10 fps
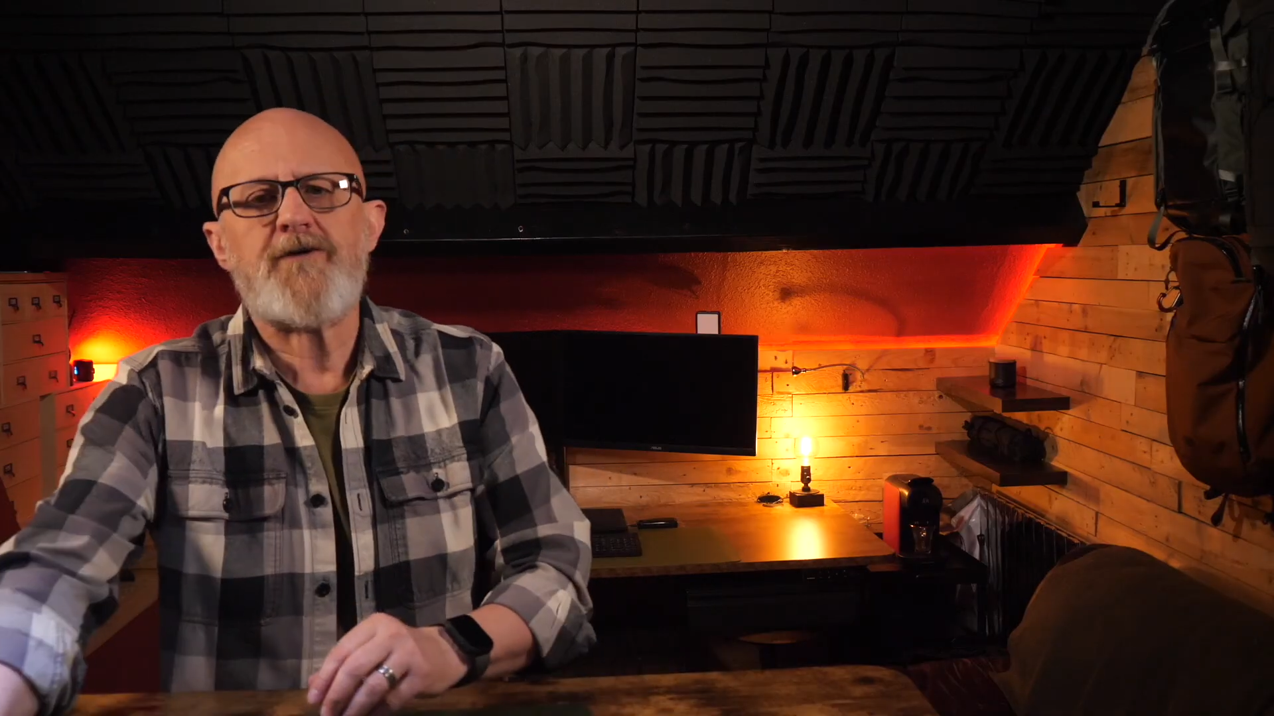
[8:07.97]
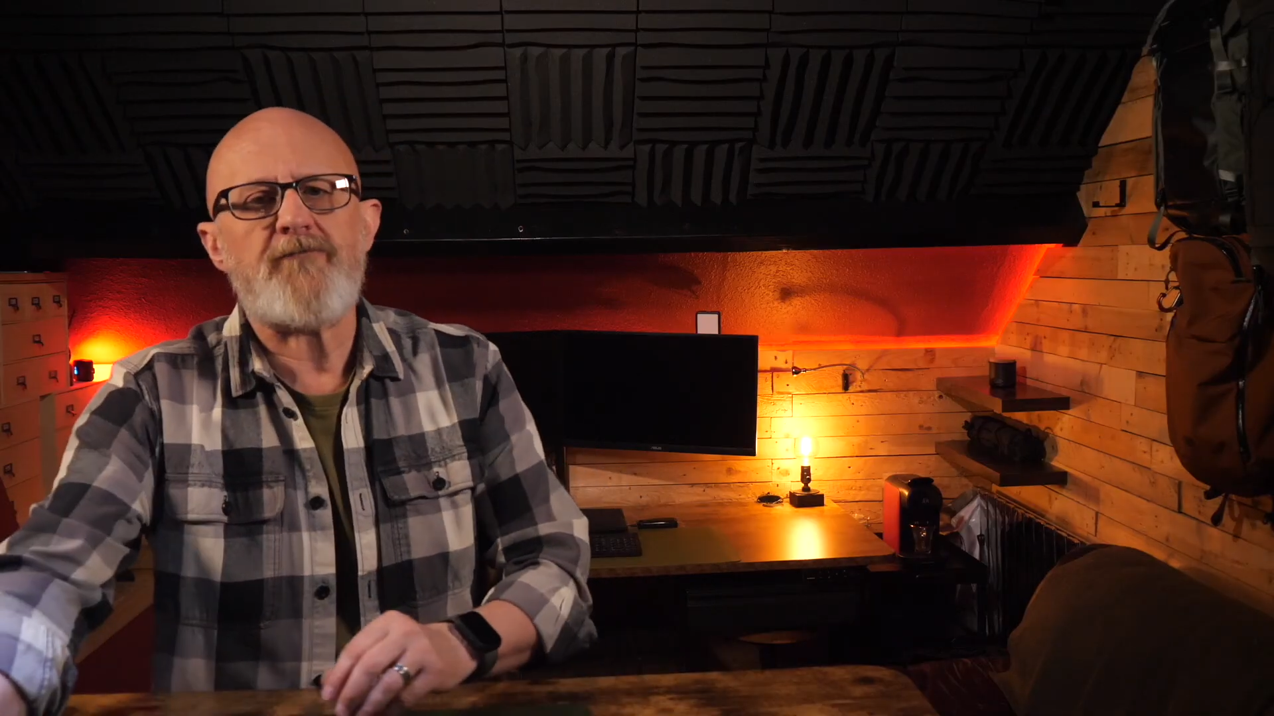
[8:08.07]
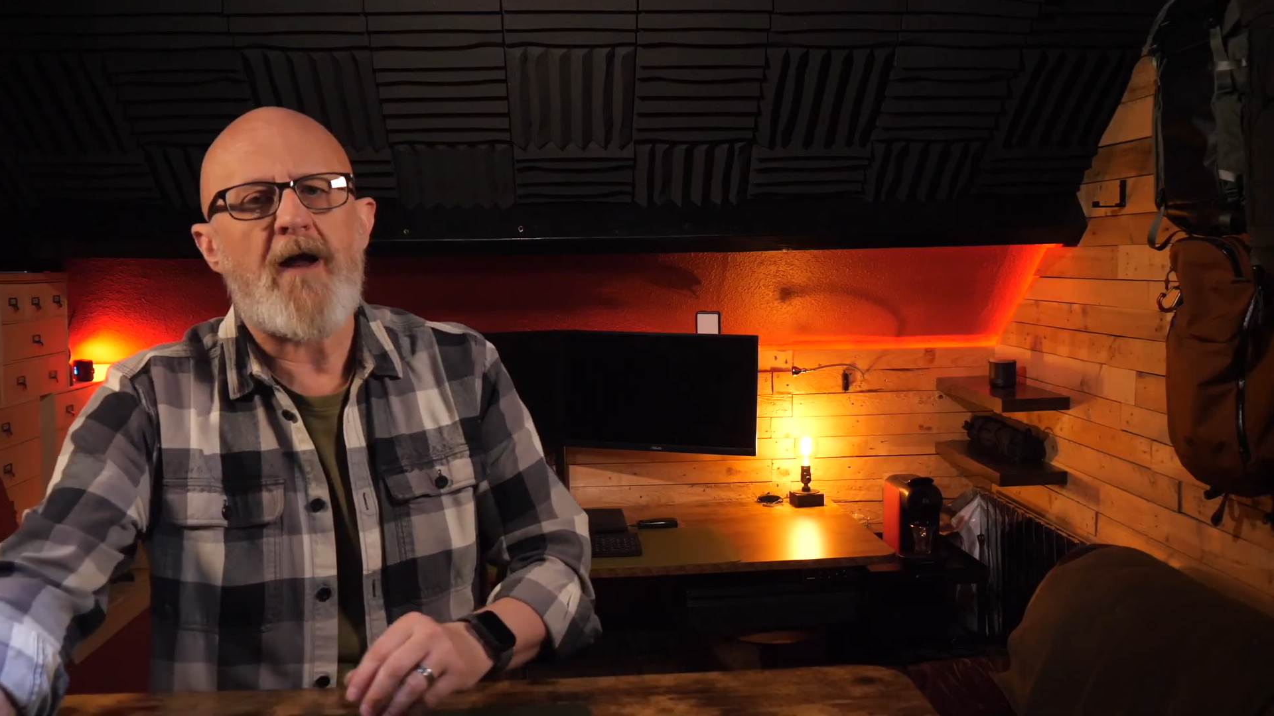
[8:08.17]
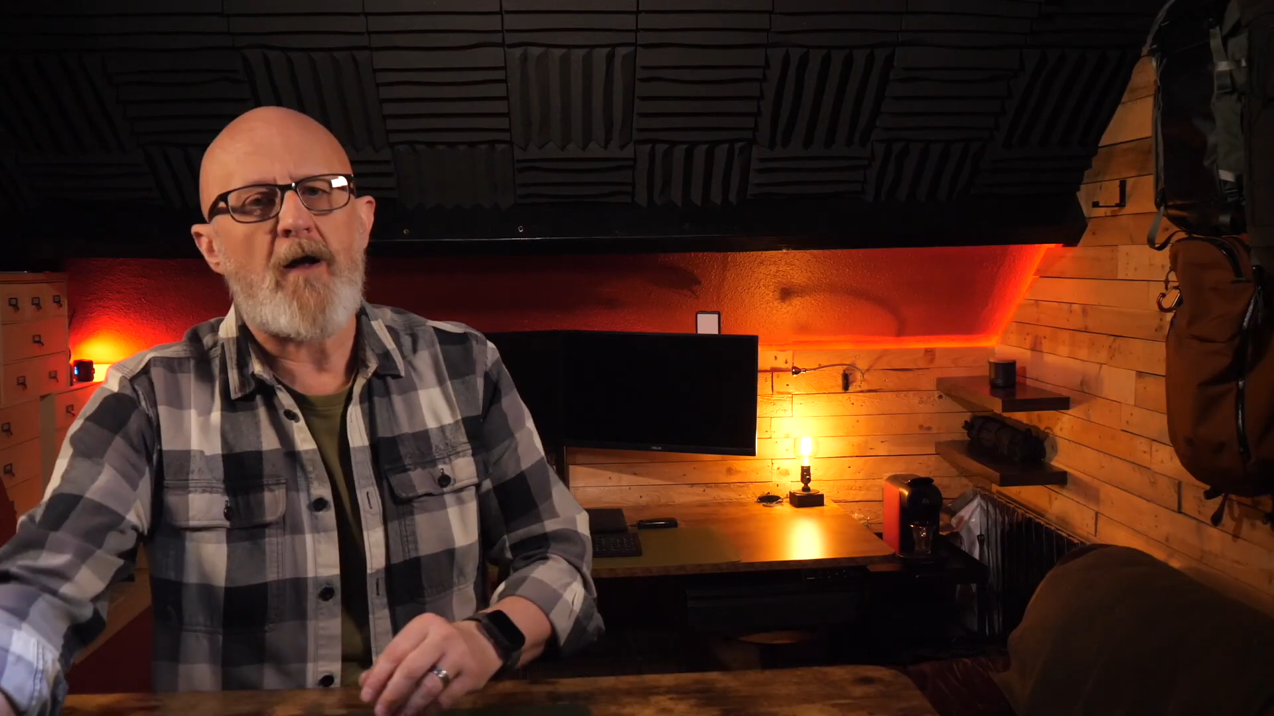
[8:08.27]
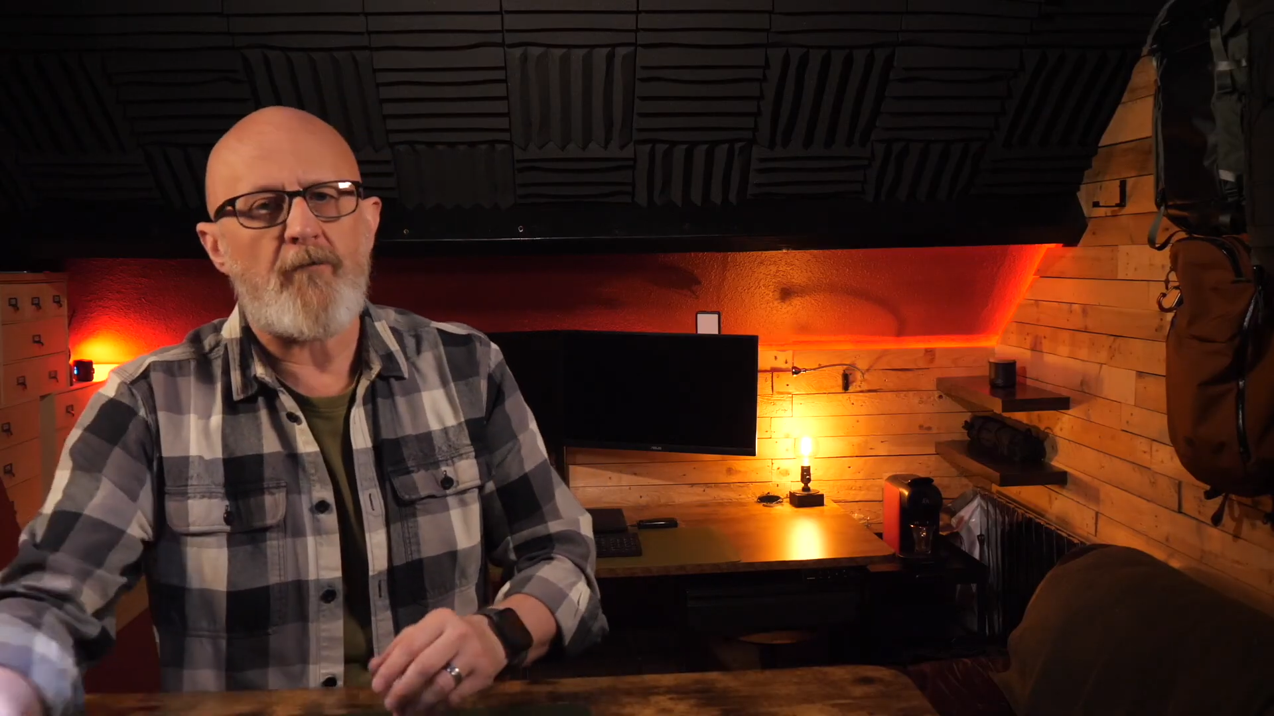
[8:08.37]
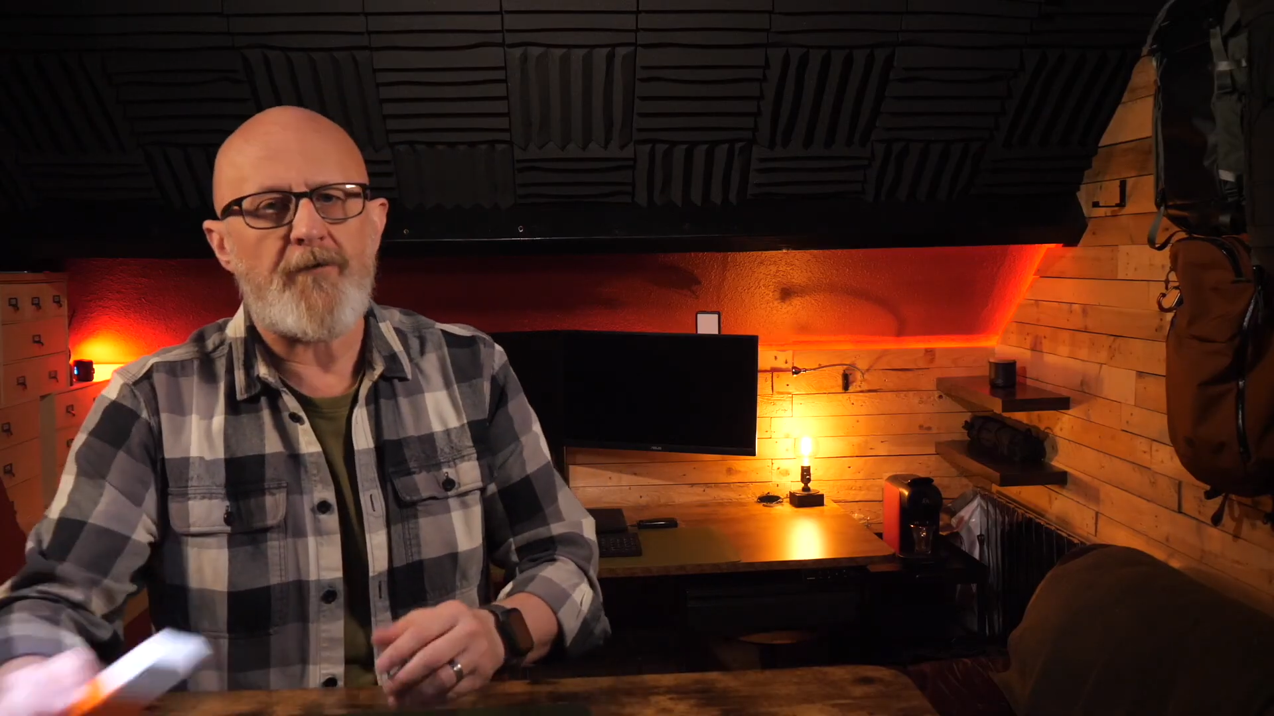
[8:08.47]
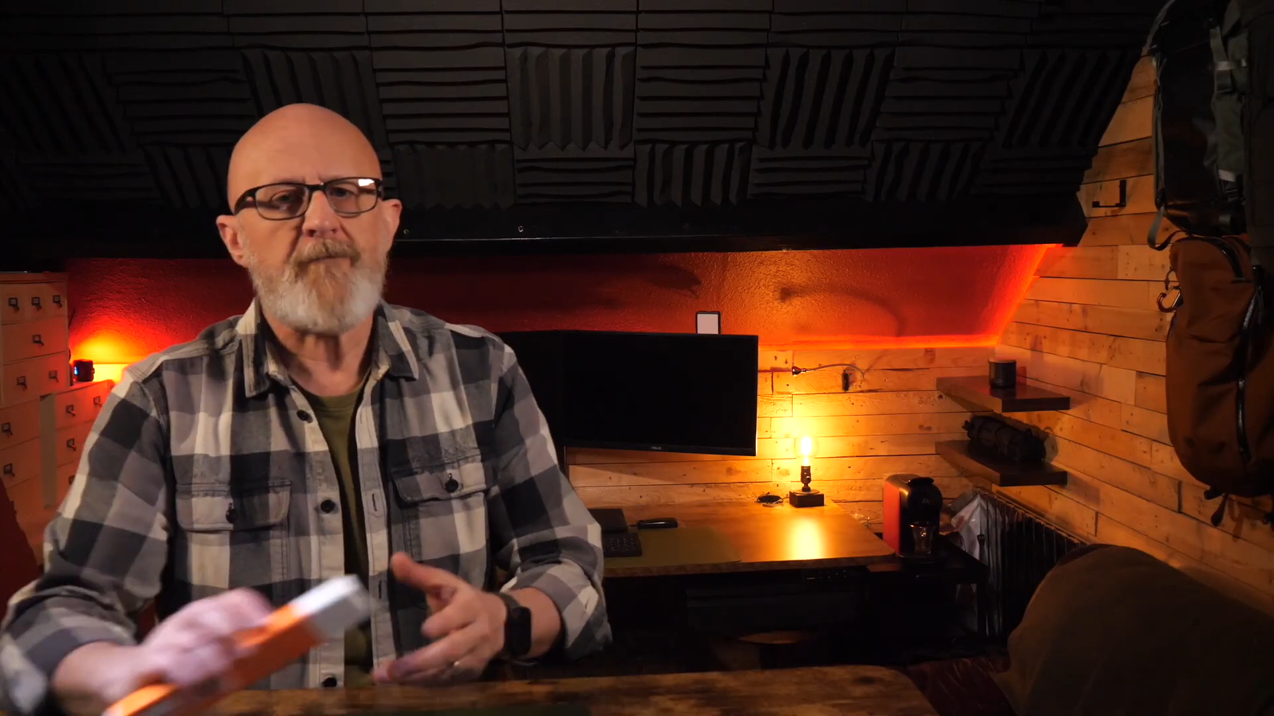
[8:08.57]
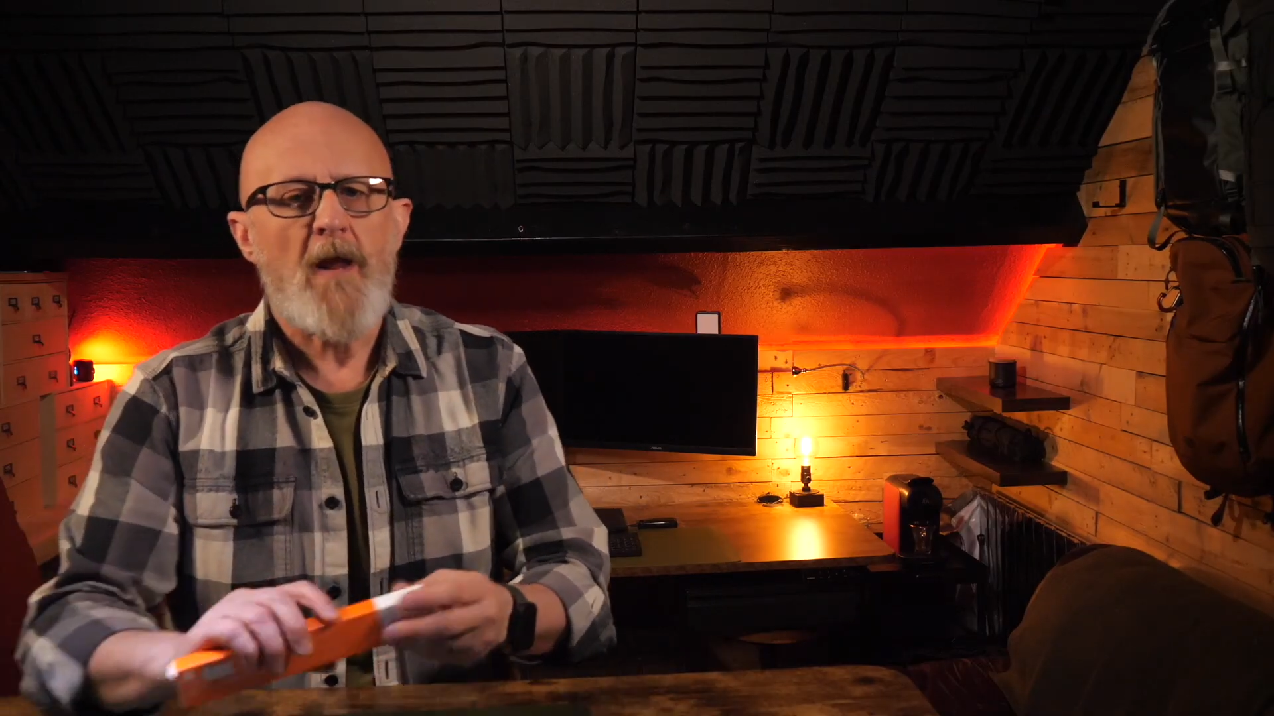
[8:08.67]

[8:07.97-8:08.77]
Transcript: around,